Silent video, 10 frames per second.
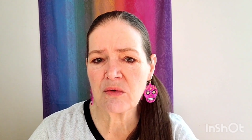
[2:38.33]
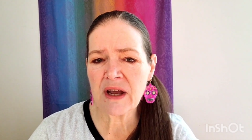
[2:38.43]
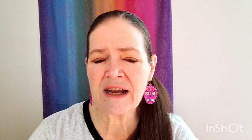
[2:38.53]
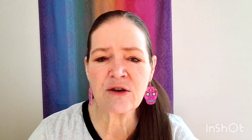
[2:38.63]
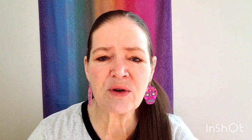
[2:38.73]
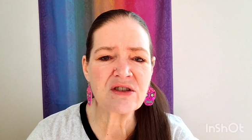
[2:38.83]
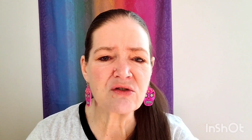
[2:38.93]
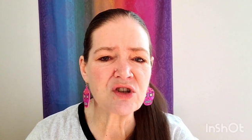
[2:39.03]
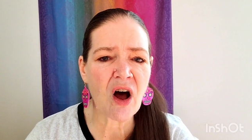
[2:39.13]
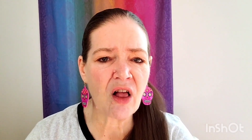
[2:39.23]
increase
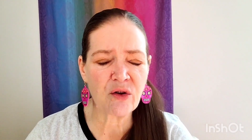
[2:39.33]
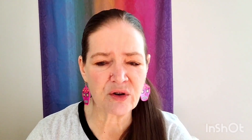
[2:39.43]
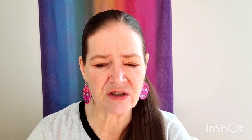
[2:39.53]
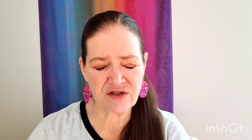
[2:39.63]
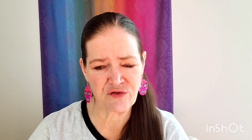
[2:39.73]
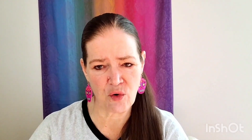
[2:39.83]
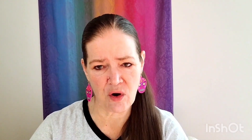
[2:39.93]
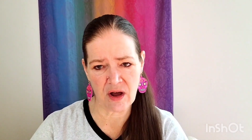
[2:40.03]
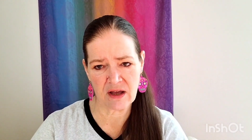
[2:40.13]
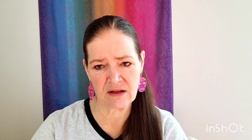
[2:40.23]
your tolerance
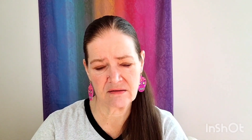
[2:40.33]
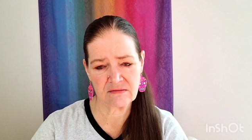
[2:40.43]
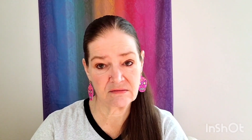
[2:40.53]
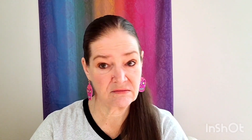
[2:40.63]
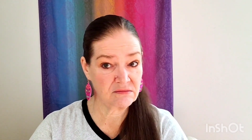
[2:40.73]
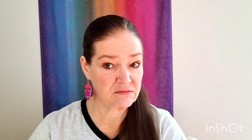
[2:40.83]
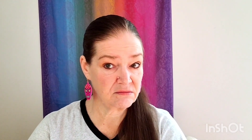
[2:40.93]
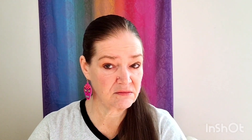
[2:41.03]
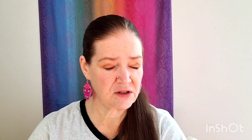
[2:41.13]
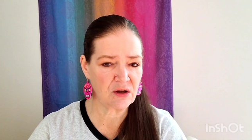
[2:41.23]
for it.
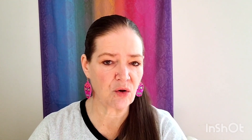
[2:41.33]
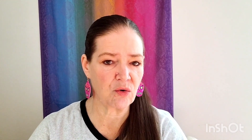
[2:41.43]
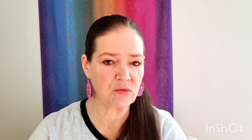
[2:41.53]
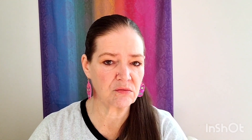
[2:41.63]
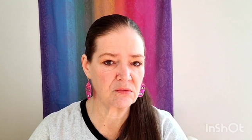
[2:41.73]
So,